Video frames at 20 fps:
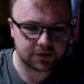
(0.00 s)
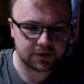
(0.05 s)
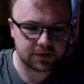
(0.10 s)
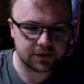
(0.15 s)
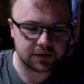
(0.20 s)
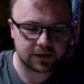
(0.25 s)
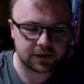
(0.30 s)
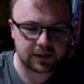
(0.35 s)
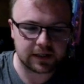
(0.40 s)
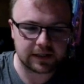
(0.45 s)

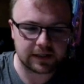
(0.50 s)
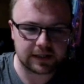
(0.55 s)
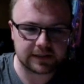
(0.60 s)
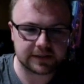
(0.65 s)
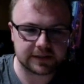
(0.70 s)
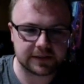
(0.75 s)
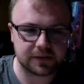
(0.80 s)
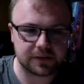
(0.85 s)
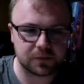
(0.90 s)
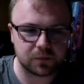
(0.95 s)

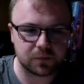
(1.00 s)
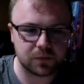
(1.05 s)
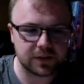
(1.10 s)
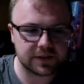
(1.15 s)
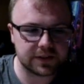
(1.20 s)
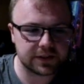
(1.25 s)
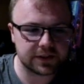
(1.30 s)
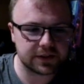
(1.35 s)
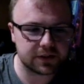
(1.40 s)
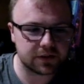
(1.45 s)
That's the
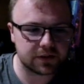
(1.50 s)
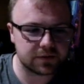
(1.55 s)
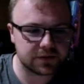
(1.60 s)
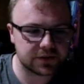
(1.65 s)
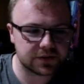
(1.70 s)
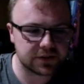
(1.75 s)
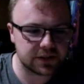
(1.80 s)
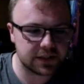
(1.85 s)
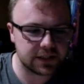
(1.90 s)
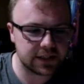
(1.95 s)
wizard,
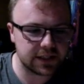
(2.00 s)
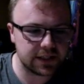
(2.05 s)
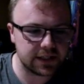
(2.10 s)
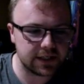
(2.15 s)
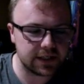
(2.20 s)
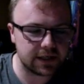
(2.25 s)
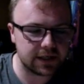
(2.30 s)
obviously.